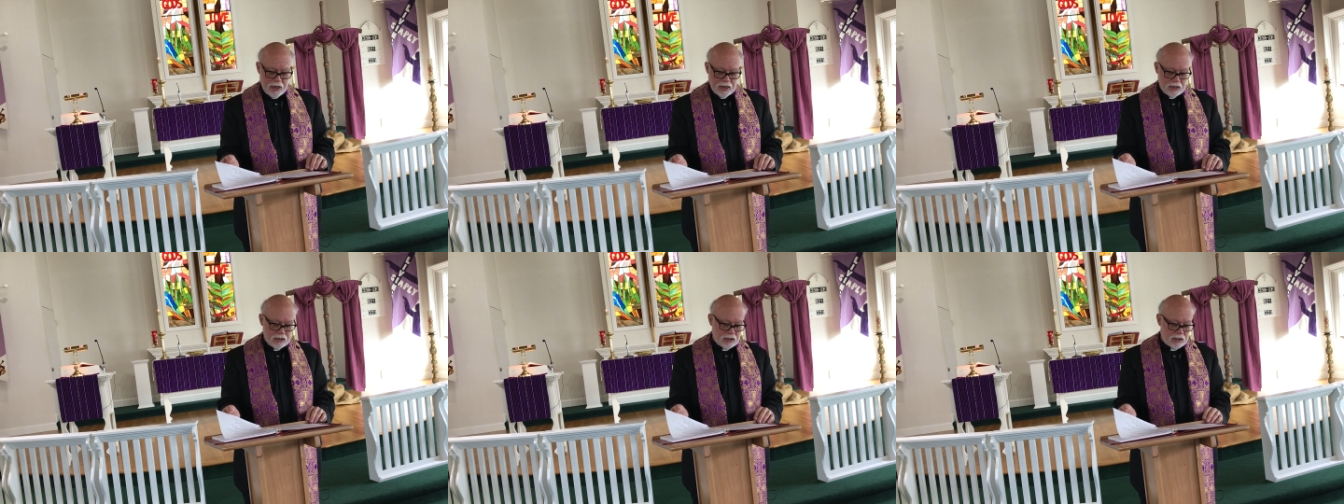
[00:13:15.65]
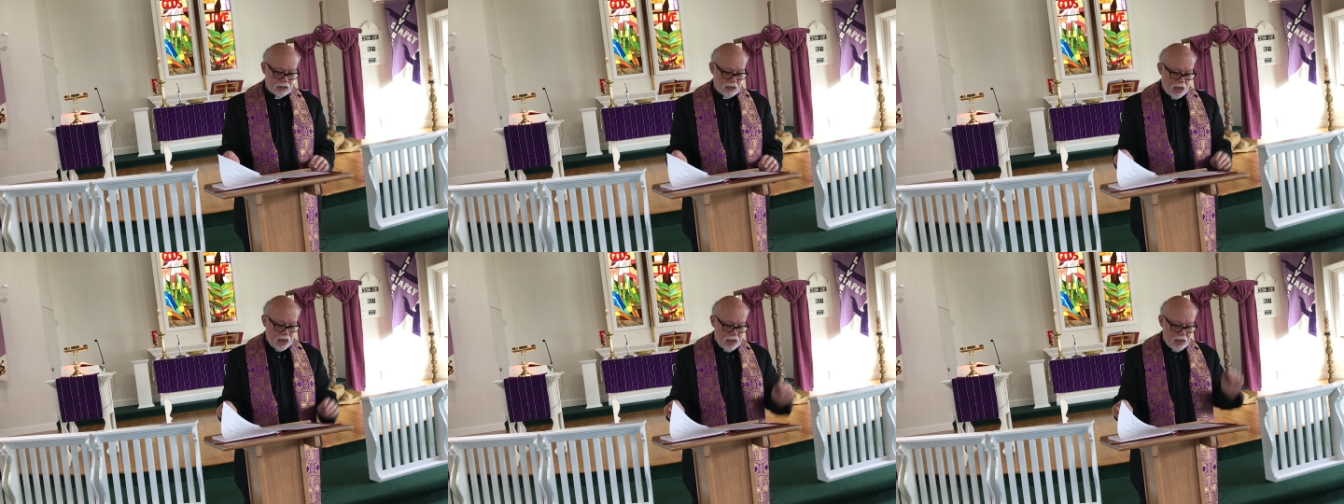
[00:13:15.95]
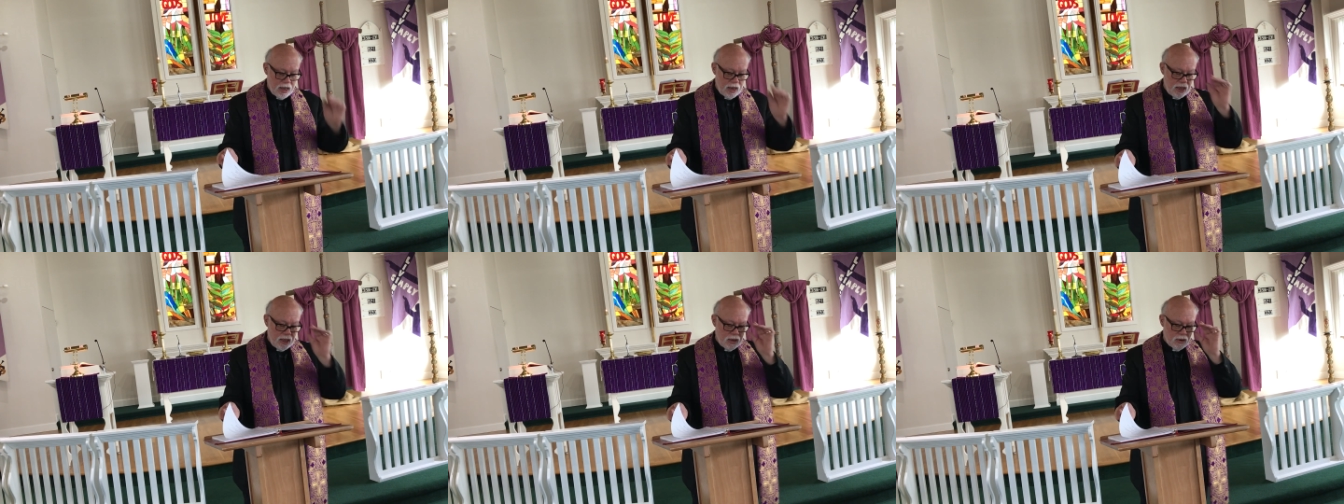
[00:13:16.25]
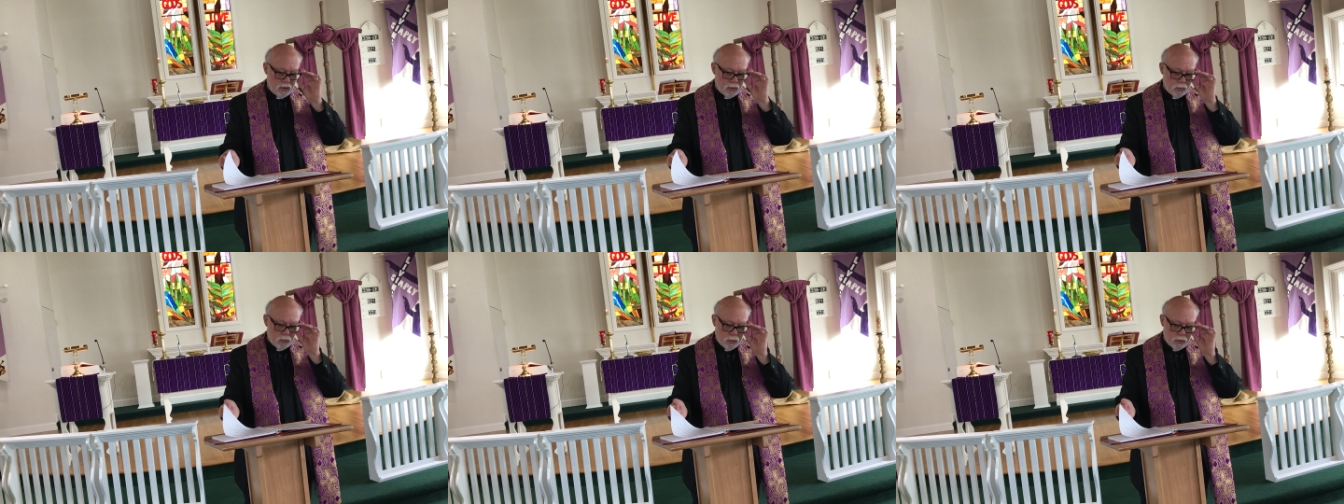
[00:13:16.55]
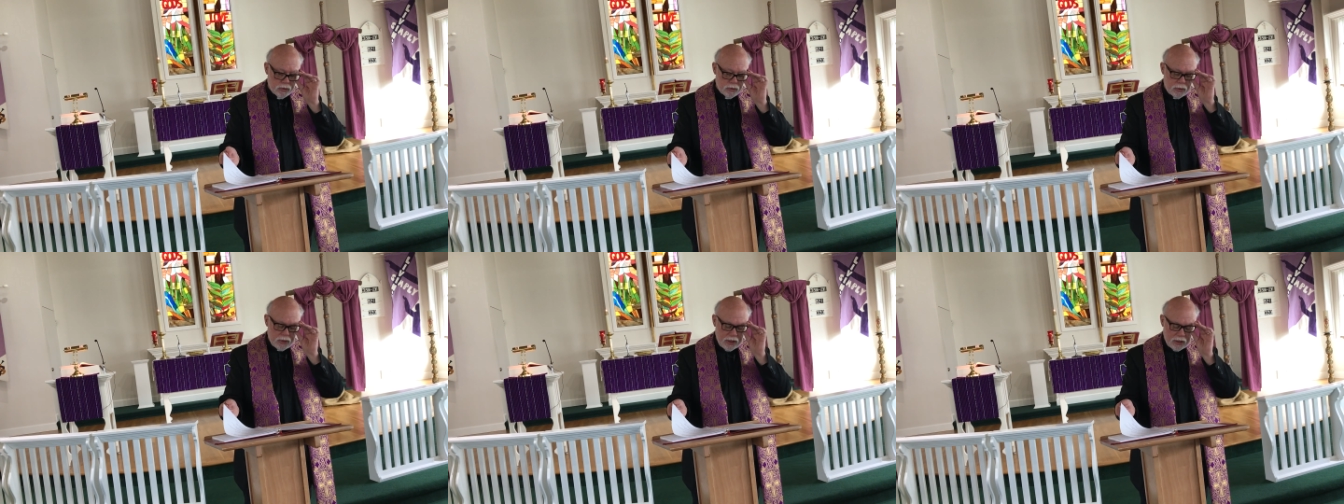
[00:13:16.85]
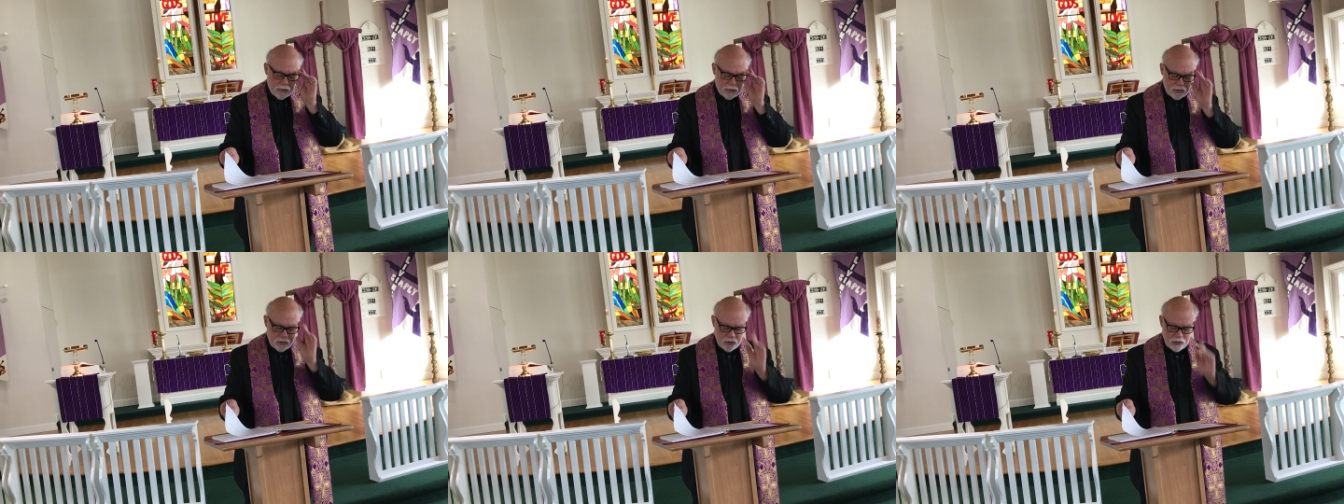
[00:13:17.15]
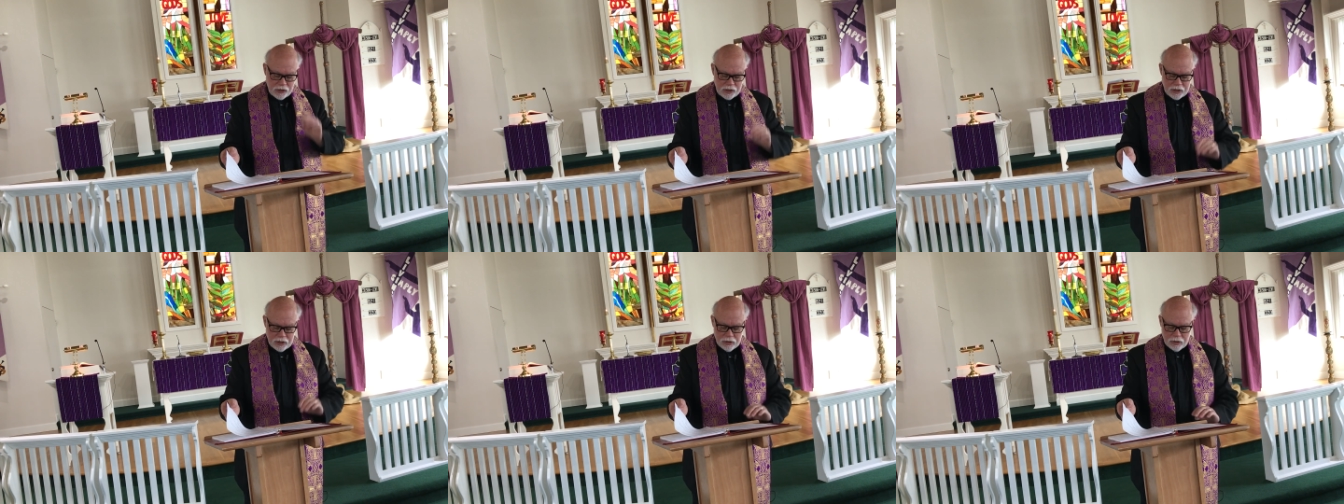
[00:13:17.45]
anxiety or worry and
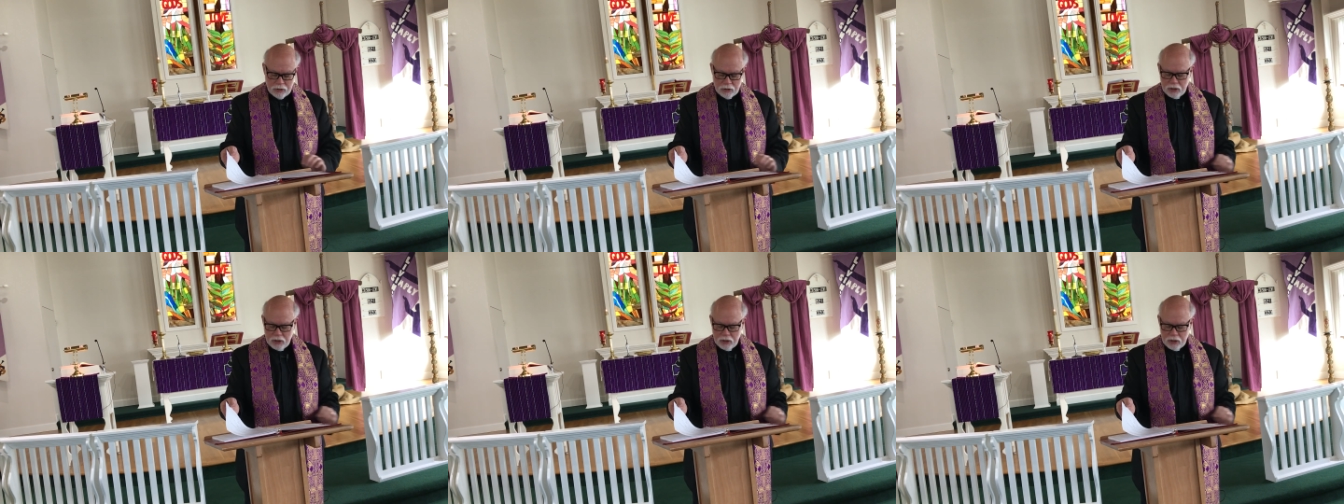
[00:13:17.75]
fear,